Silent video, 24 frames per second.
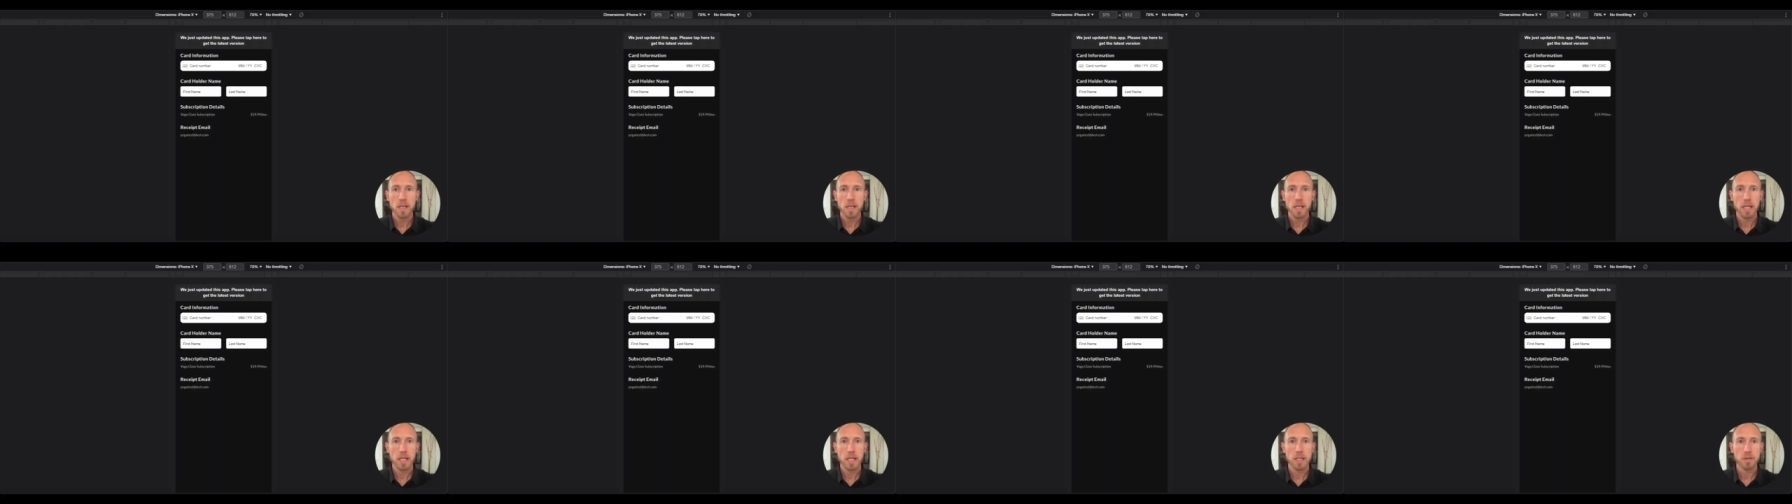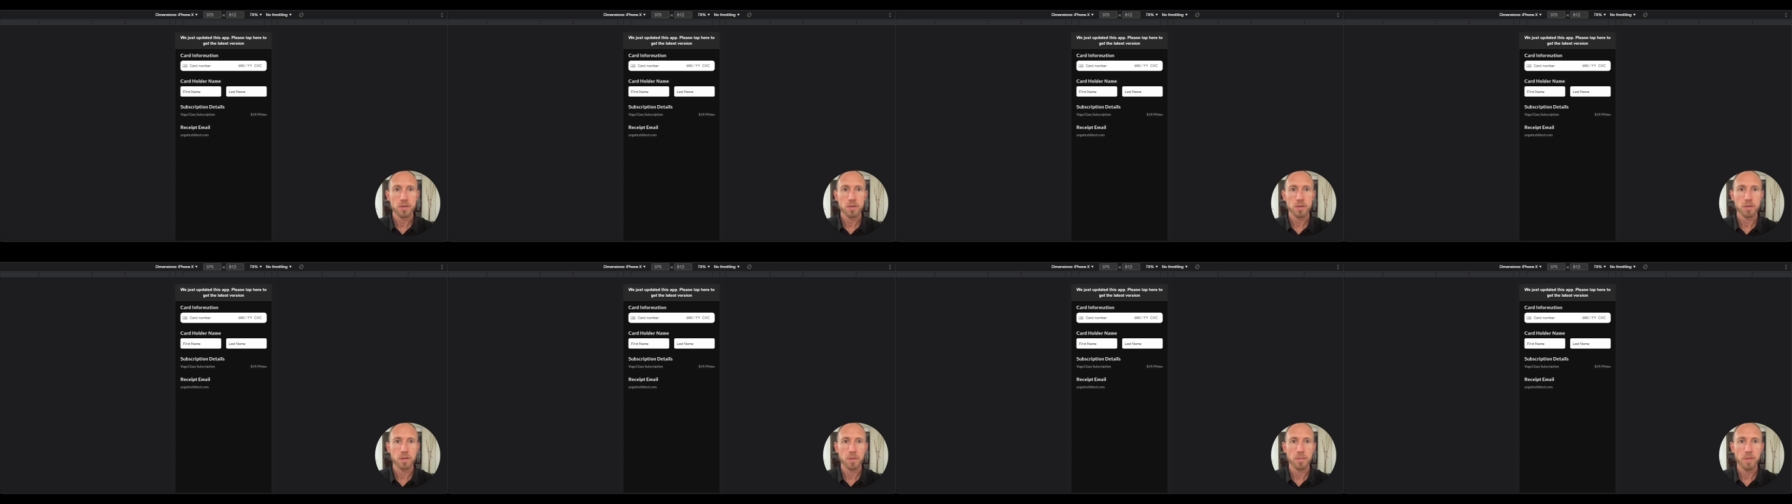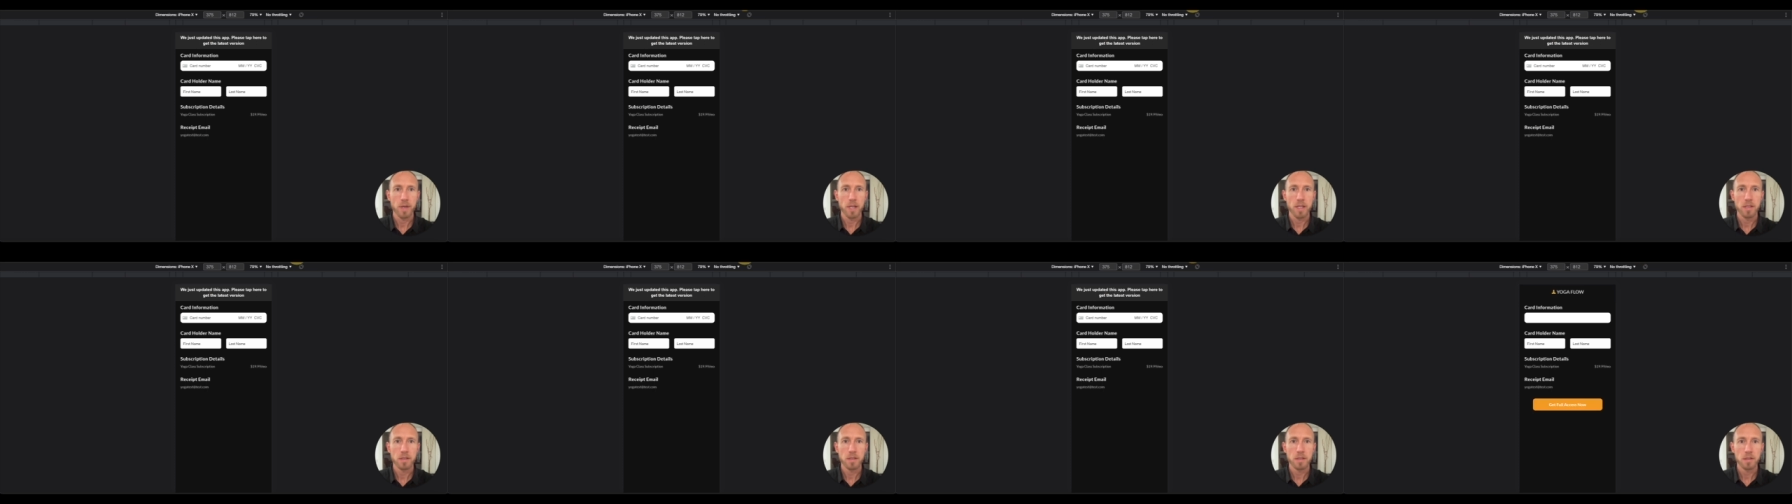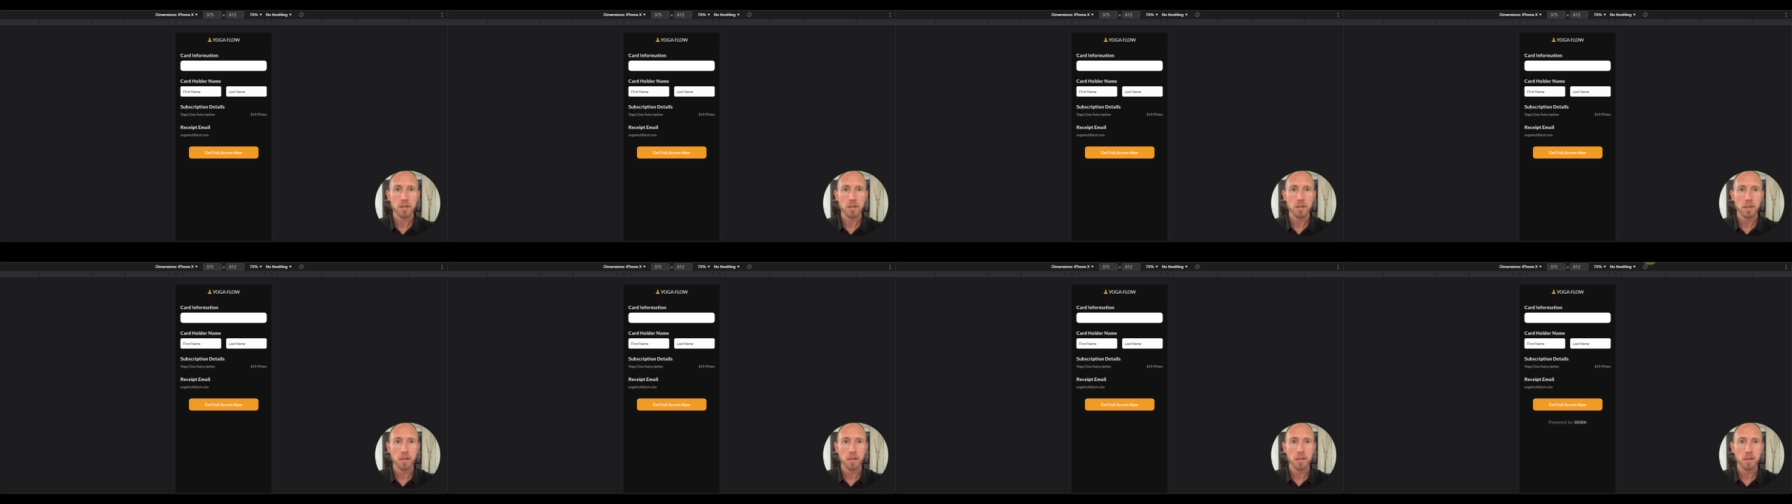And just a reminder,
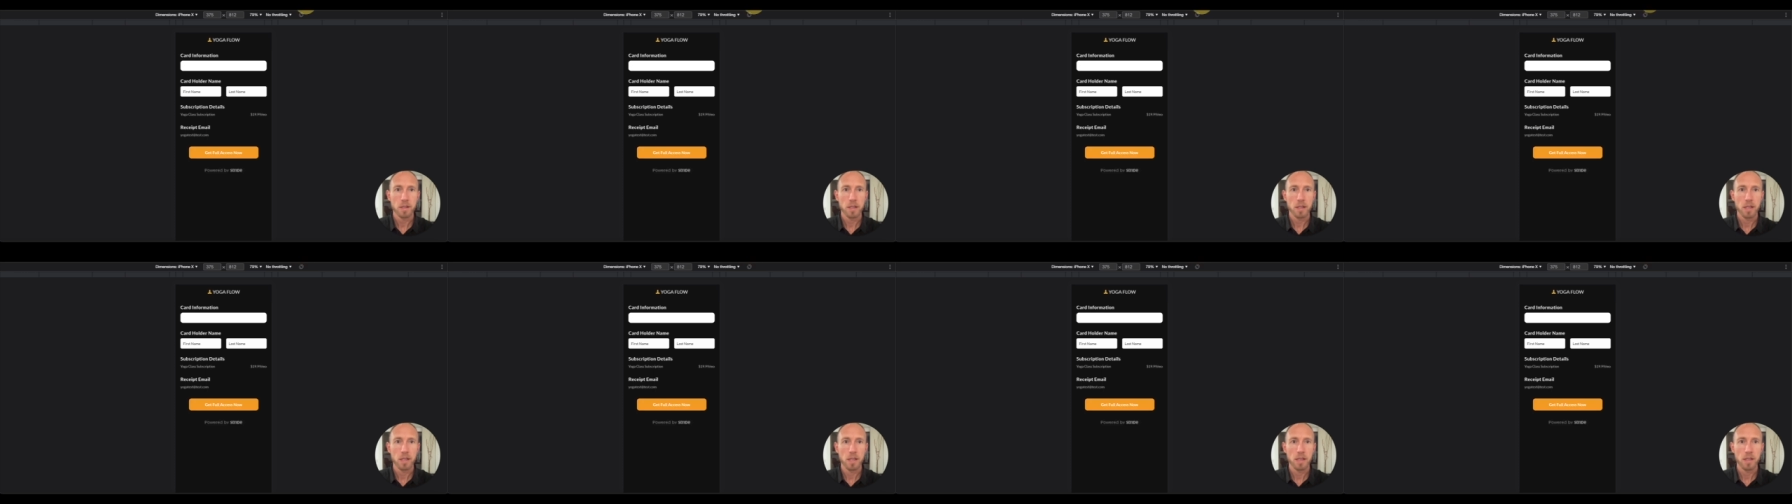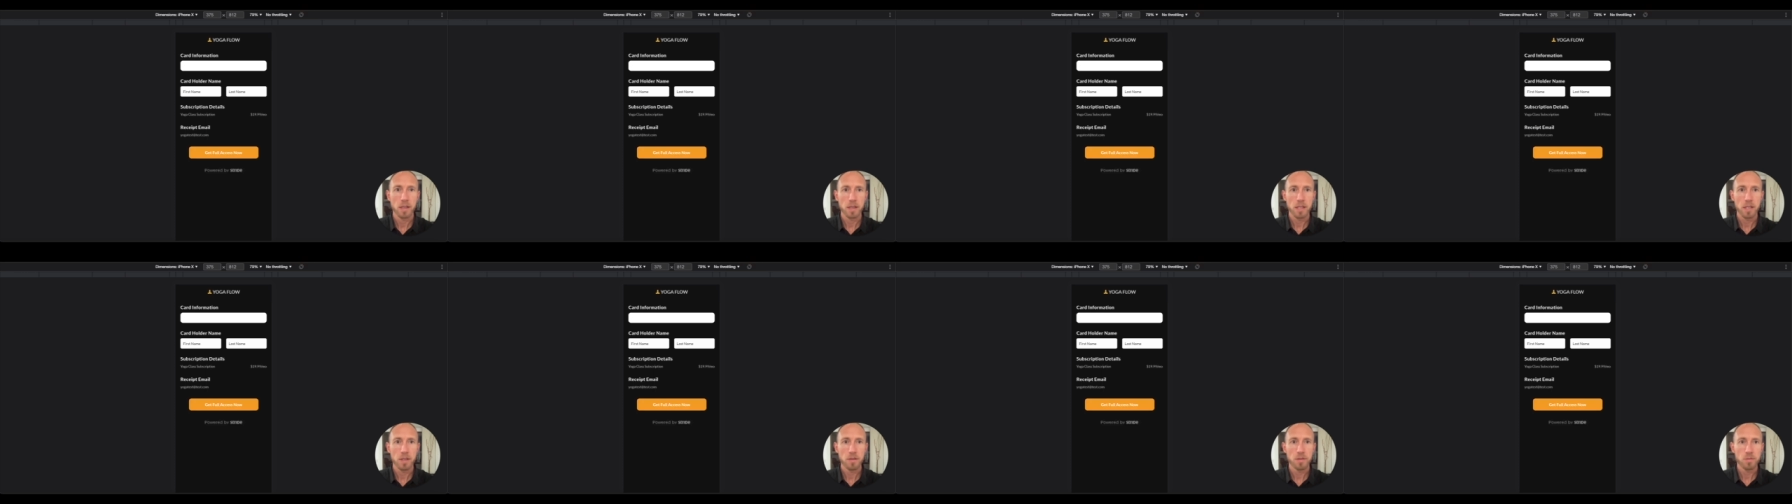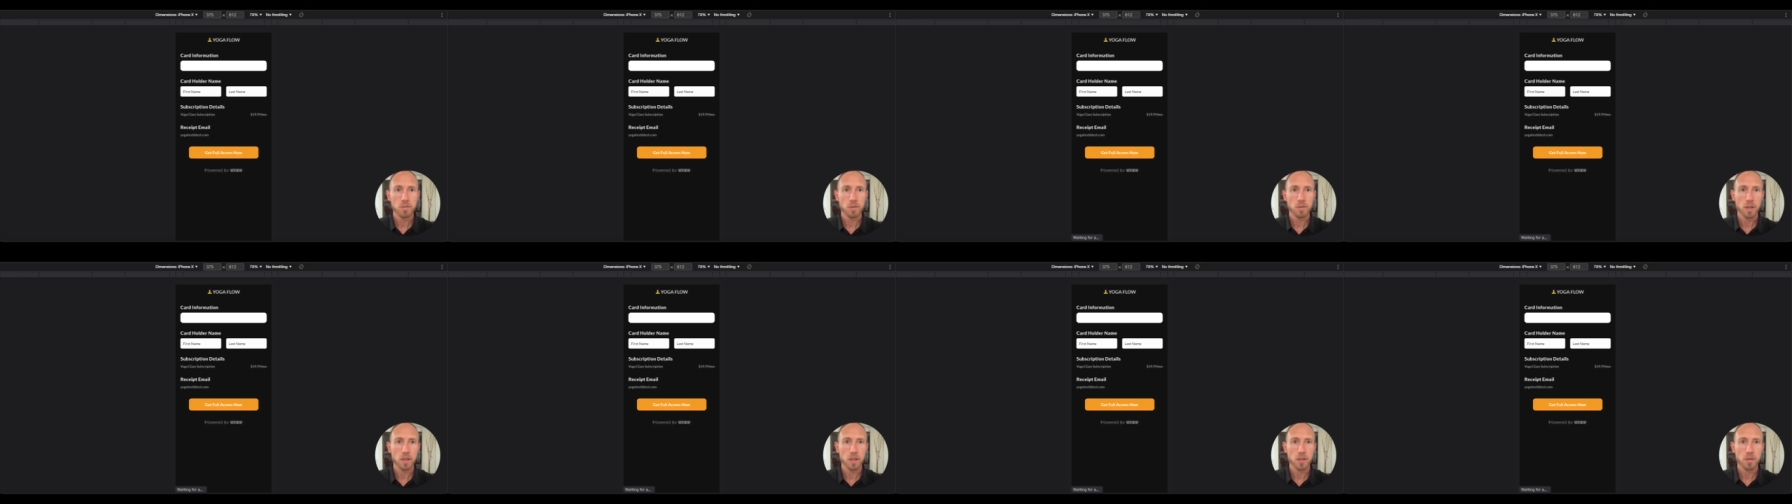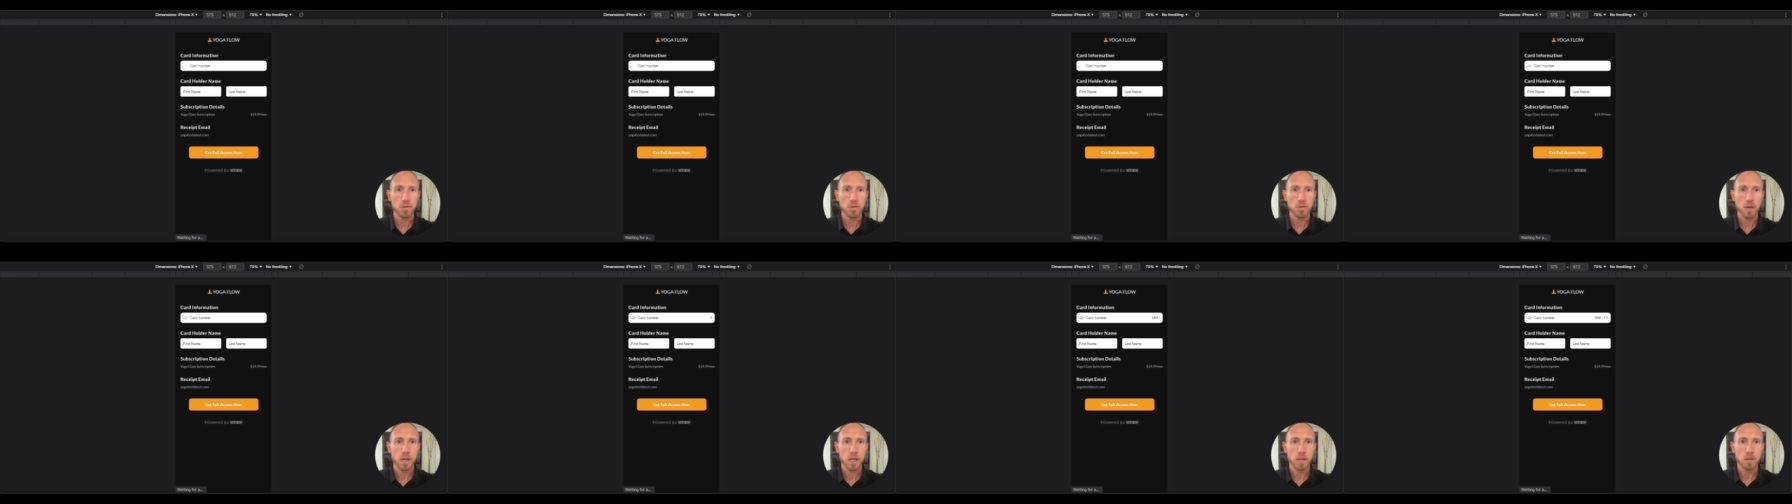uh, here's what our
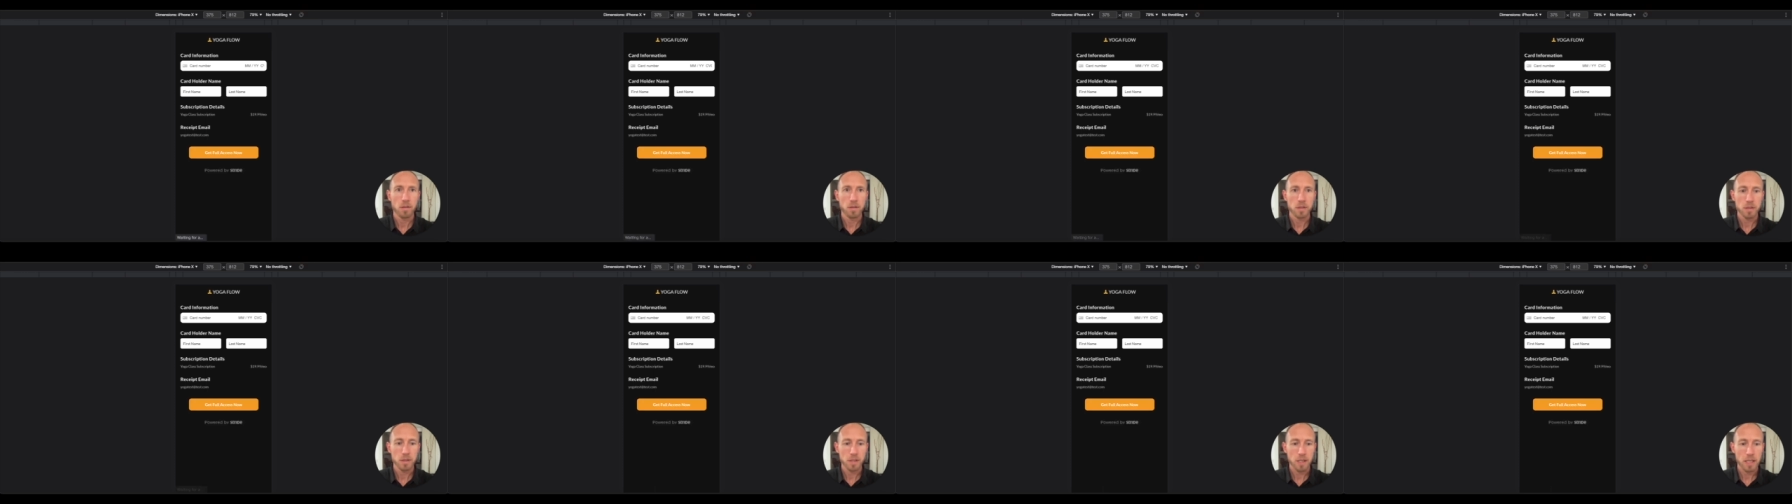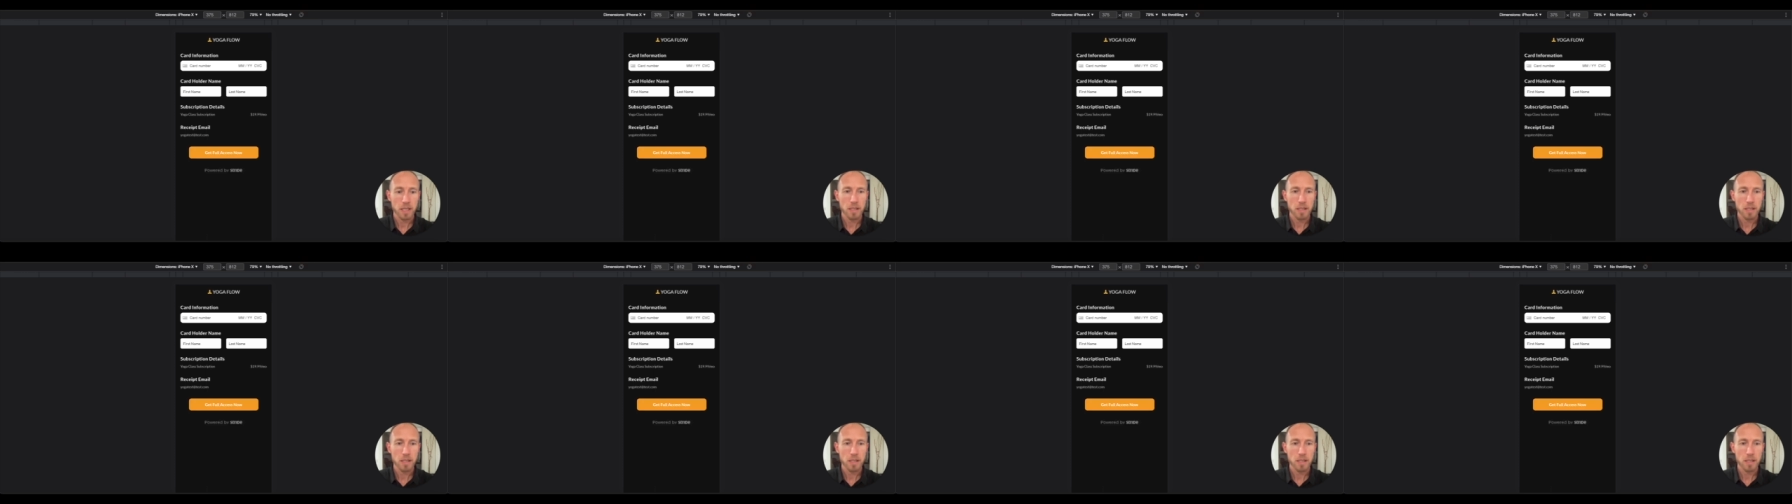URL looks like.